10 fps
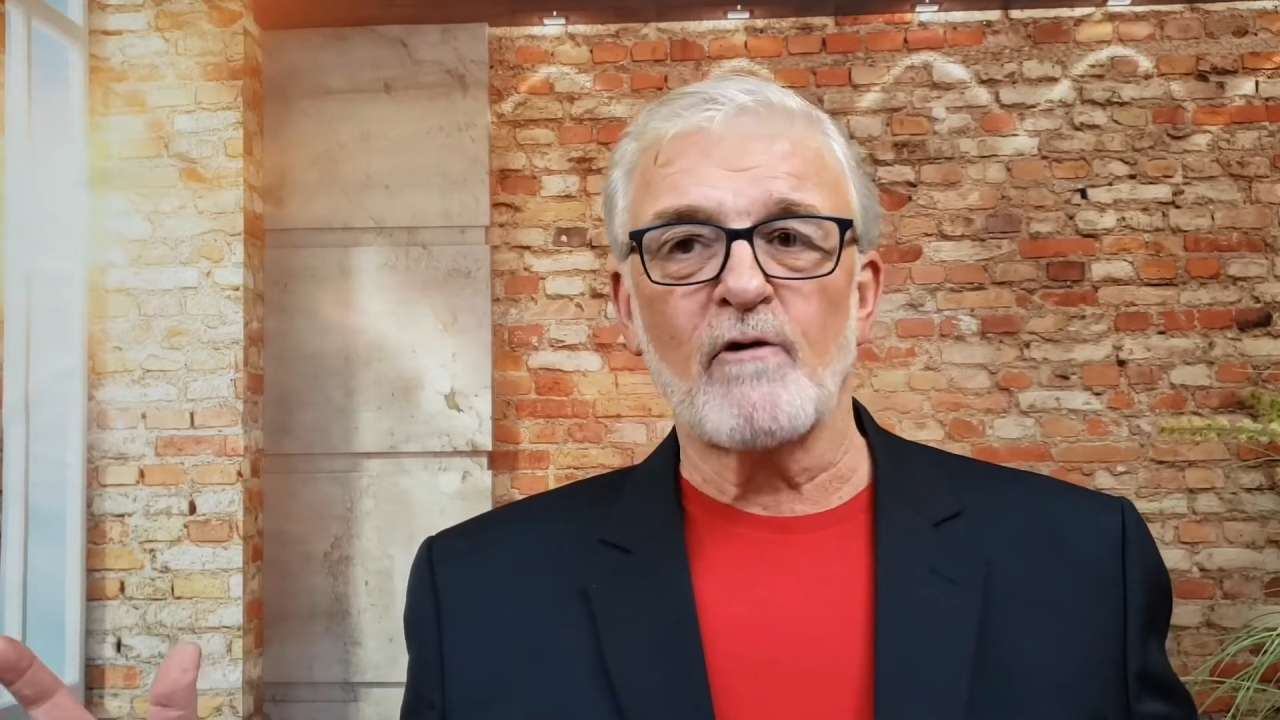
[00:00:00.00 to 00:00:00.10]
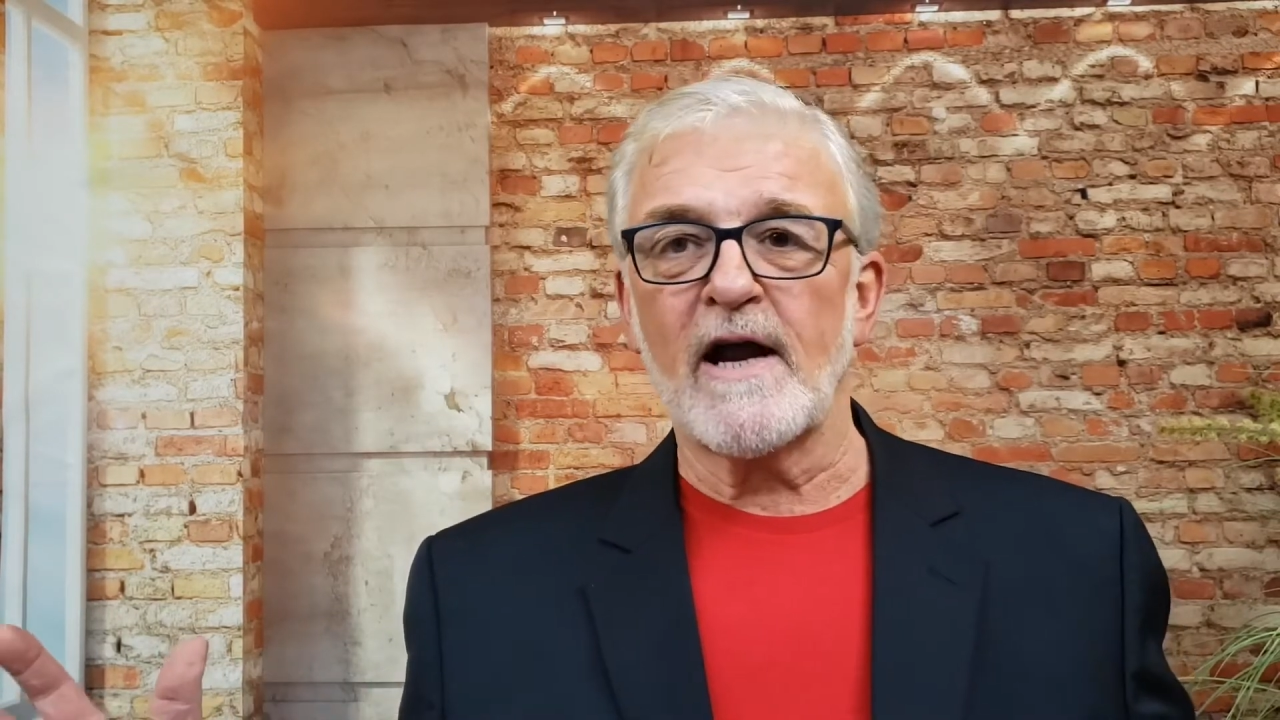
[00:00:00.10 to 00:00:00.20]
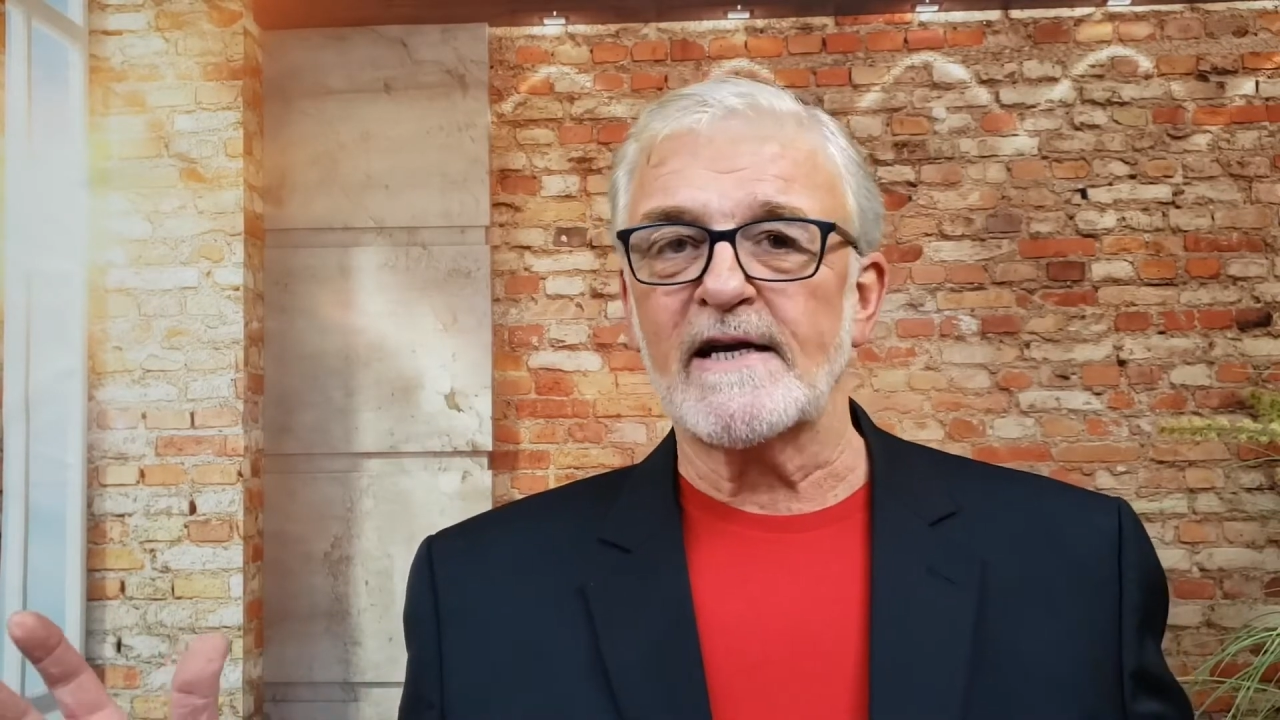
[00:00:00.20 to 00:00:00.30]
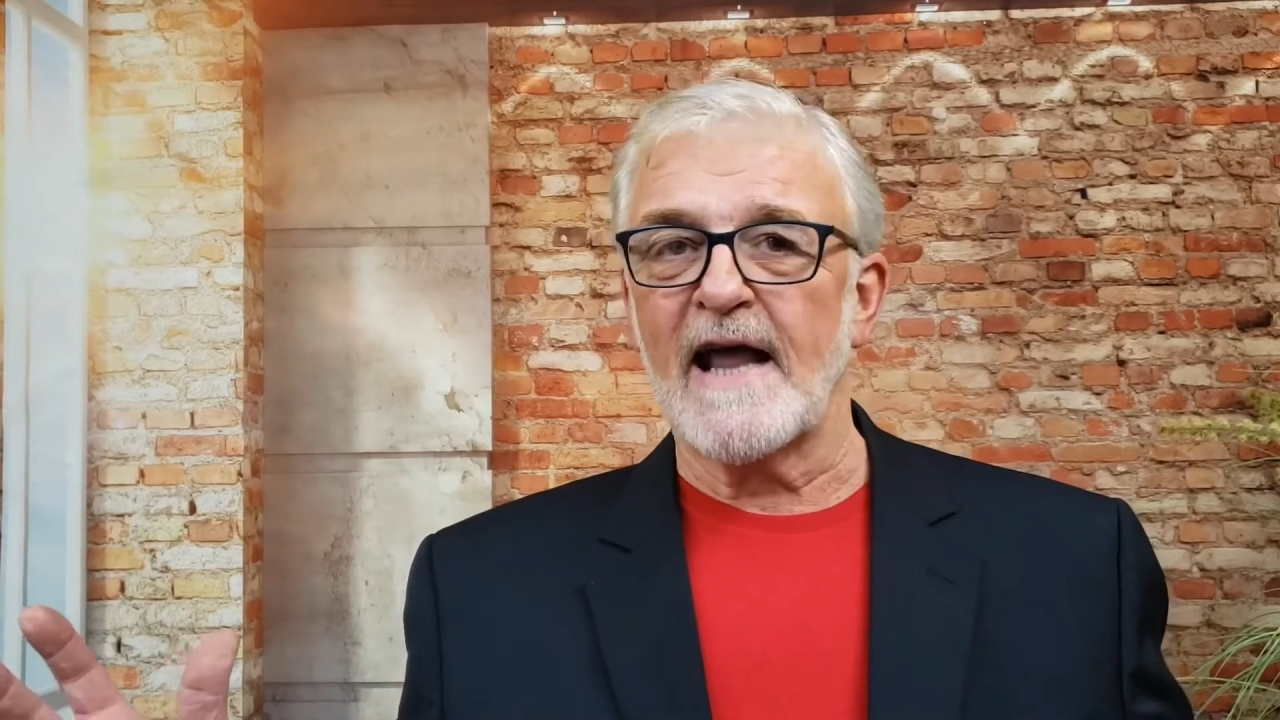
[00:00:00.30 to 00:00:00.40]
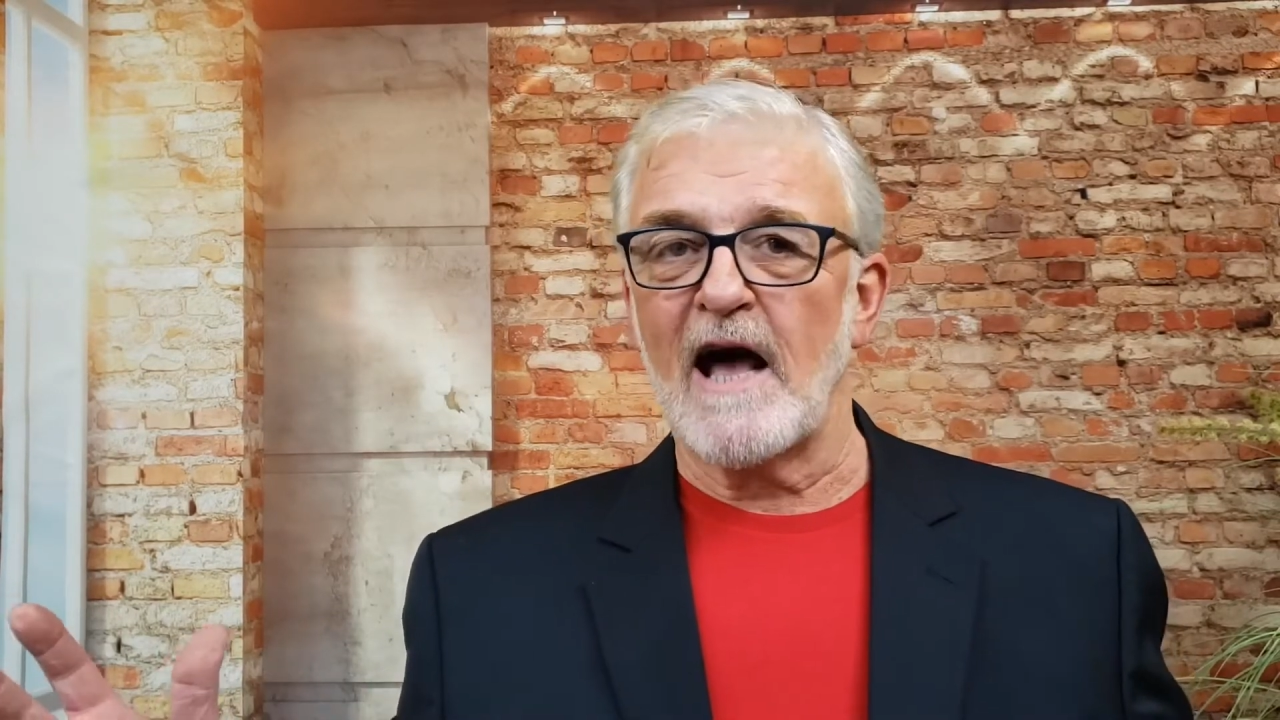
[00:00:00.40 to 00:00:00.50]

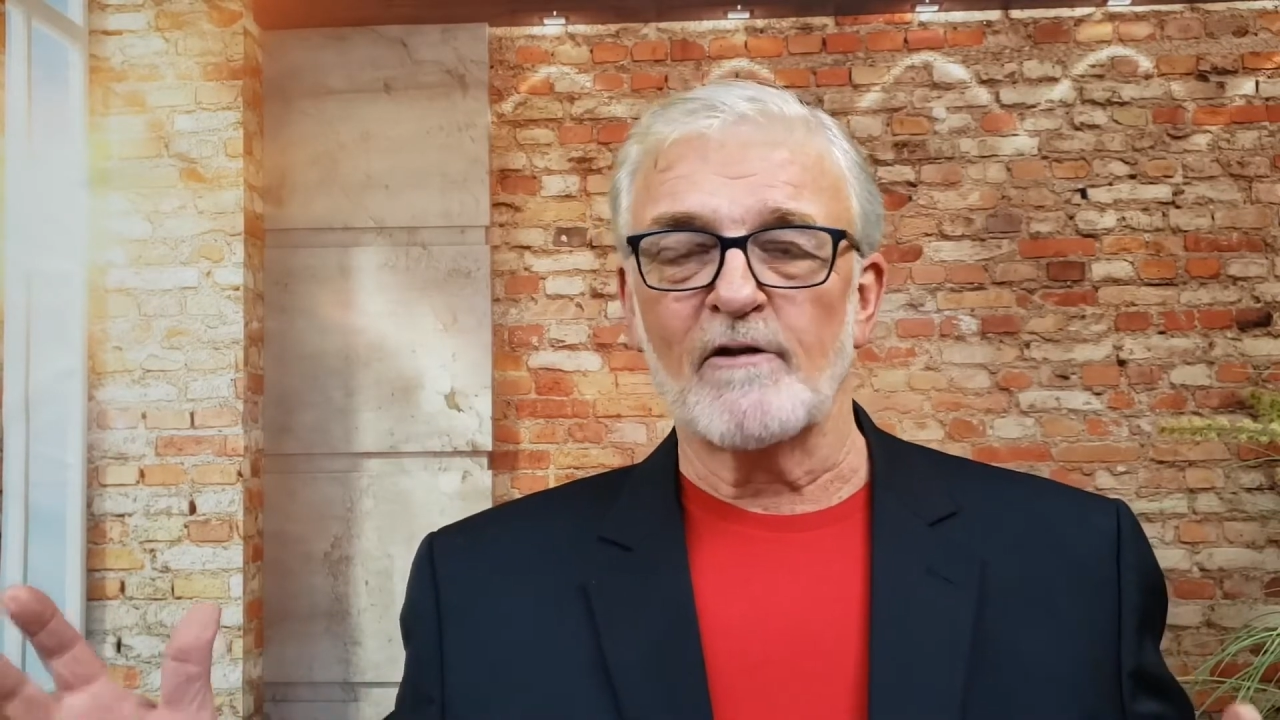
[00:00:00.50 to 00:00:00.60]
right now,